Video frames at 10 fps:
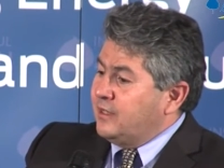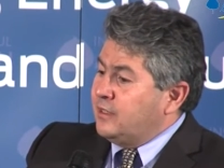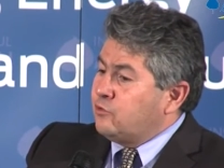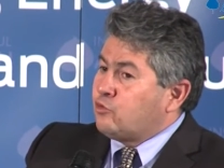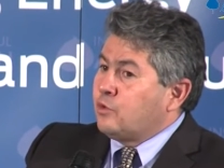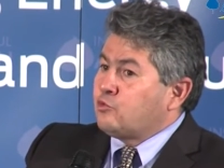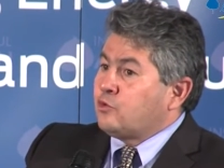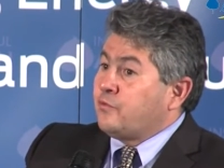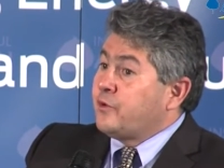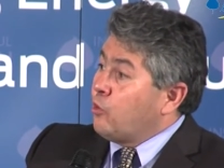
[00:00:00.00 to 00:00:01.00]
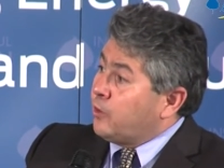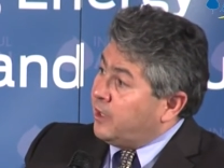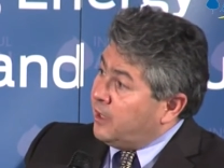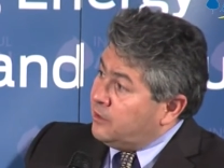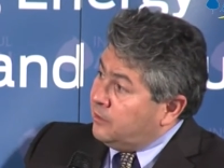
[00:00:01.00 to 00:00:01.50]
in terms of
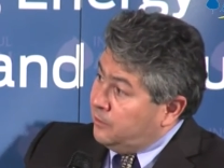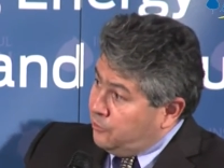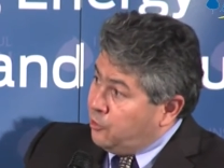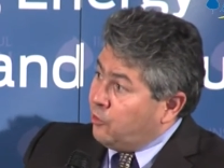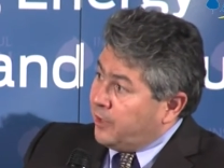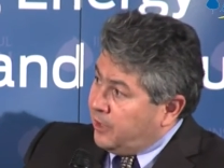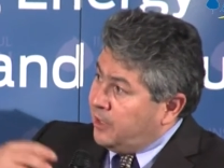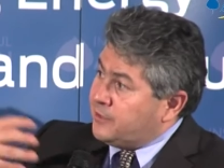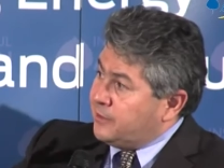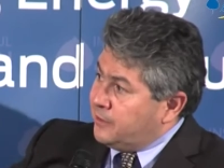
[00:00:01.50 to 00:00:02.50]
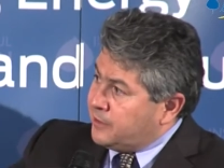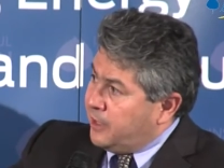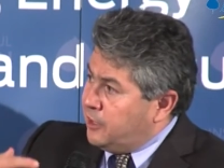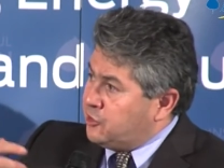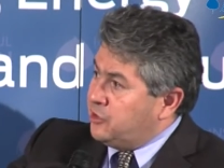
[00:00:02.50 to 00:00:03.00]
reorganizing its
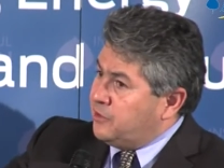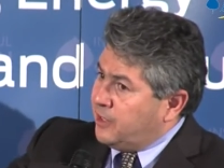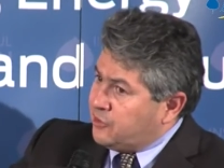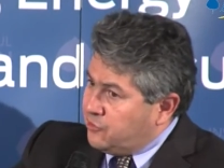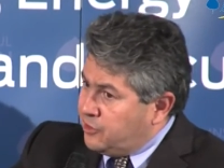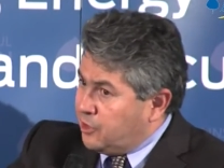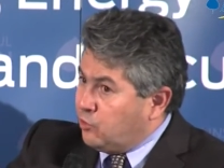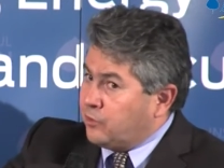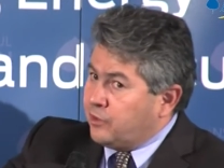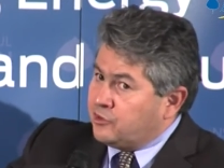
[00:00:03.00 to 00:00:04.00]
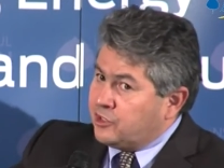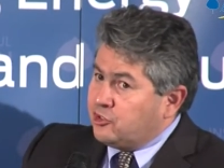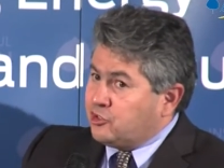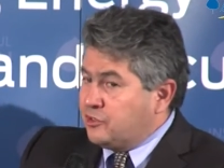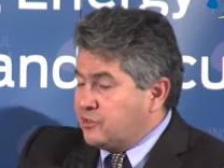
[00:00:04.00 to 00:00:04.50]
energy industries and
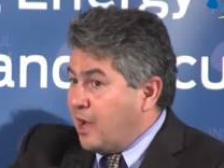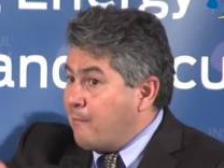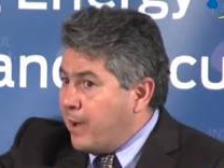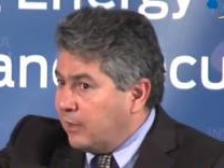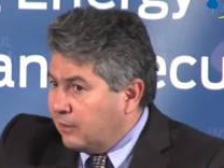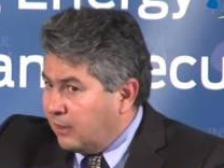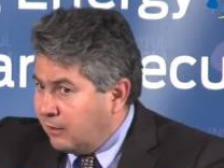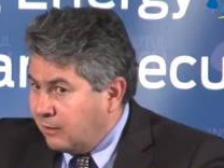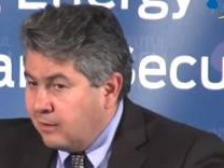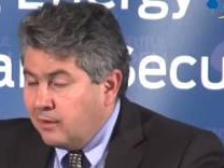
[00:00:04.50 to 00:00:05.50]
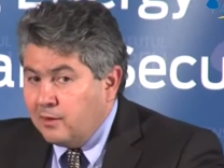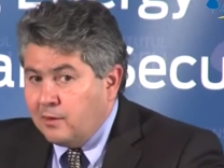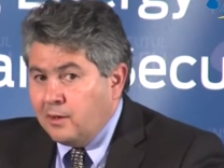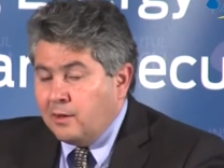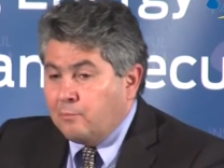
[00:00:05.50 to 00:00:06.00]
organizations, unbundling
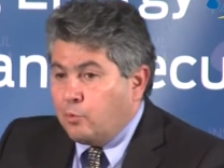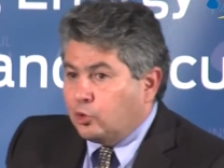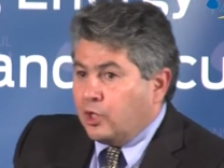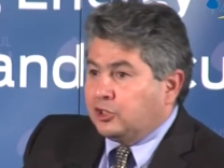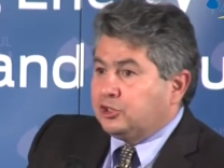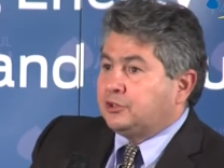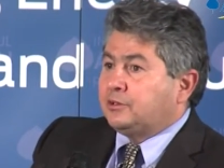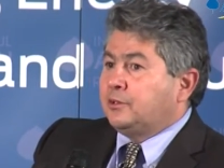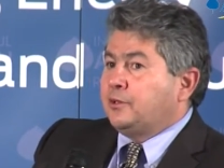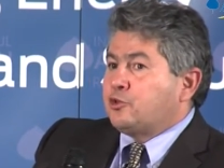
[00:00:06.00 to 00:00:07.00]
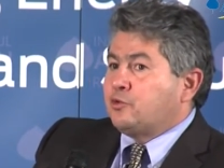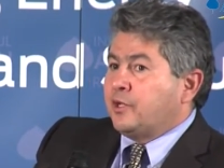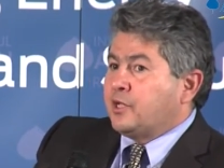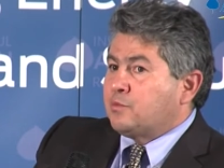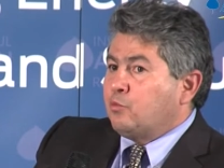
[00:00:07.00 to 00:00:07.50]
BOTAŞ, the natural
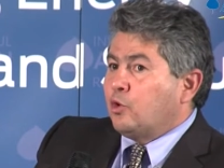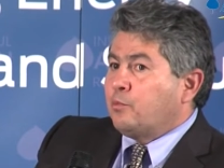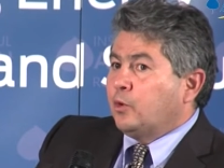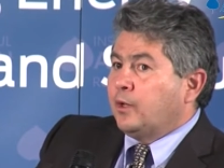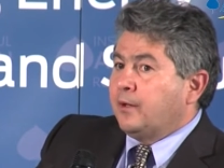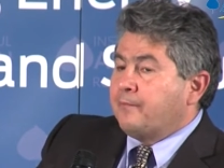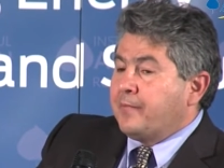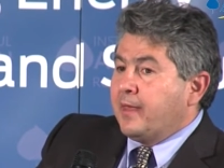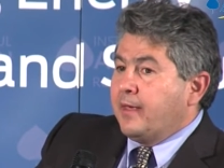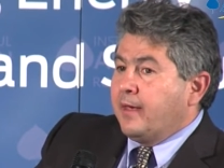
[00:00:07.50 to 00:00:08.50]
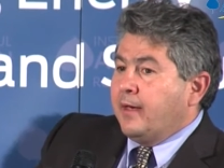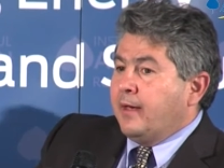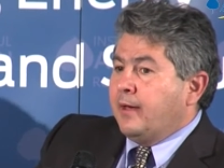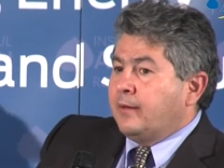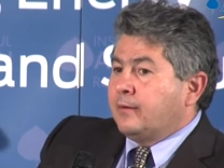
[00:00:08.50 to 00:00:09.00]
gas monopoly,
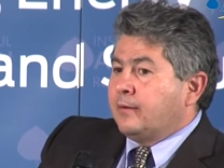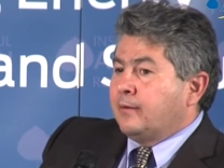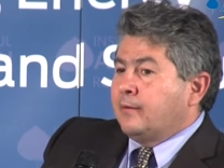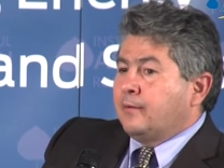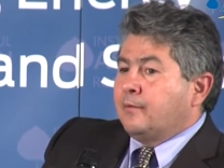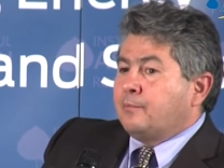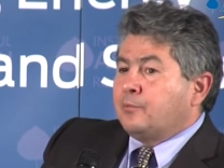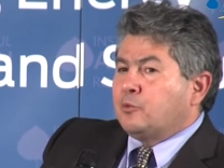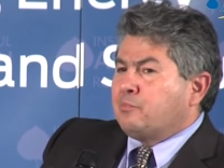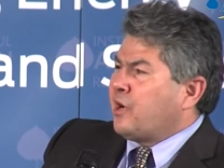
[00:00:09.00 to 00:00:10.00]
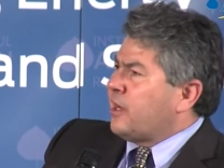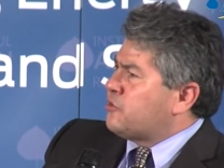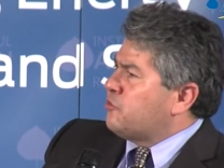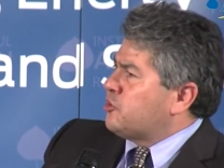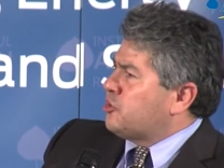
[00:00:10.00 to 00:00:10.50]
and the
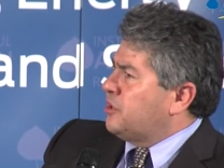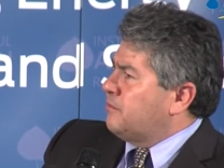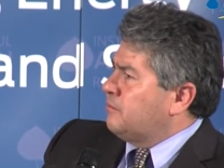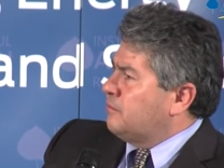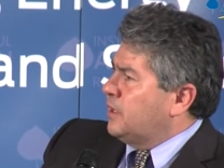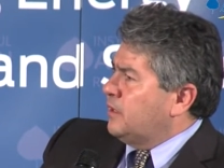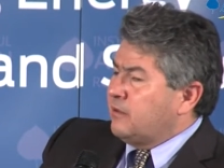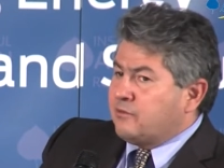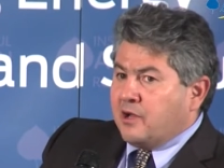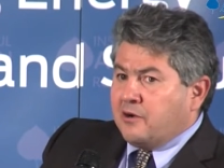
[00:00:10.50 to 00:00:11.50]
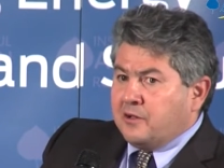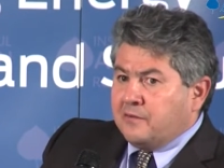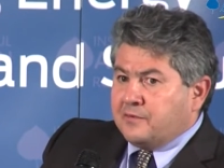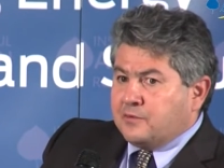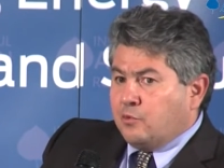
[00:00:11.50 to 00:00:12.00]
price regime,
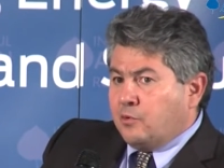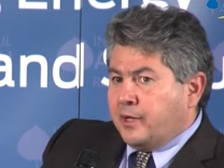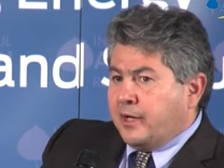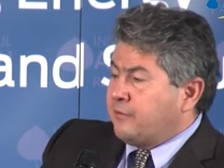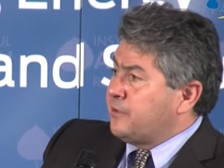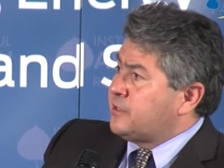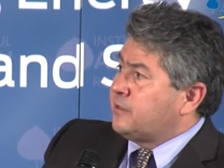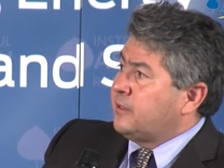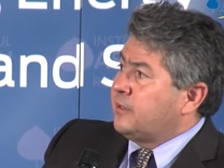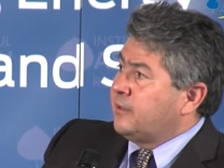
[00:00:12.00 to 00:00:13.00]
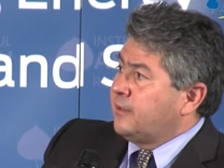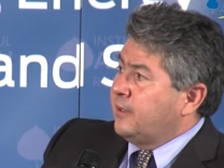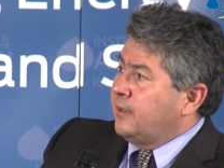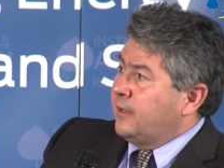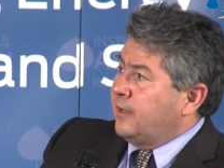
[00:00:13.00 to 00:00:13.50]
tariffs for electricity,
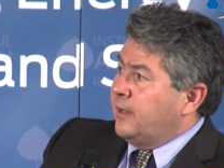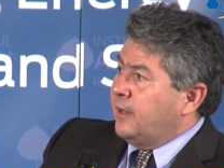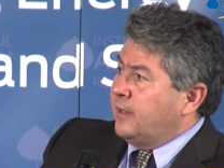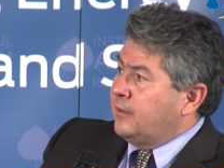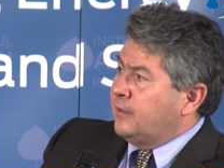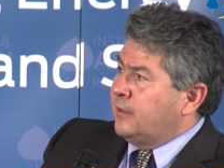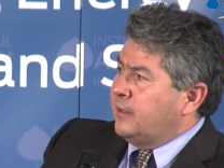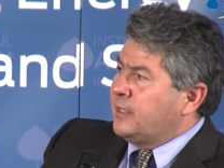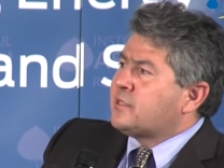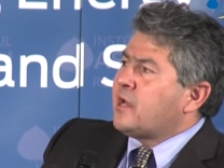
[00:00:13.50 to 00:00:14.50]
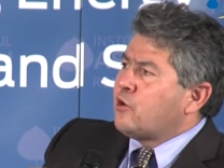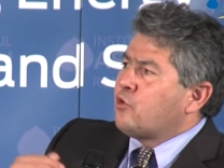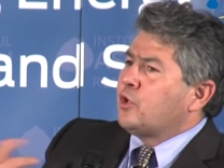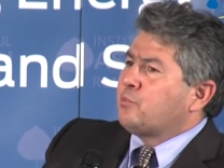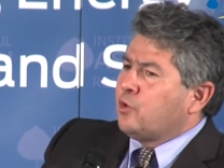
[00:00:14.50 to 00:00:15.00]
and it's an
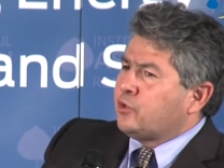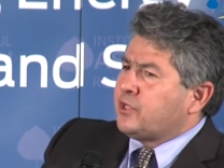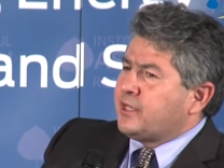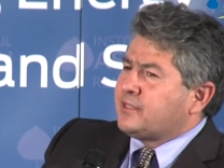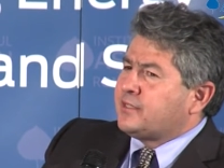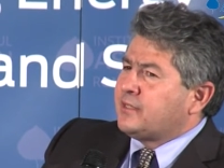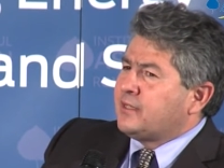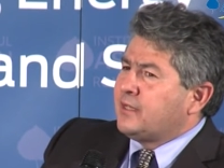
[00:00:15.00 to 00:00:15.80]
ongoing process.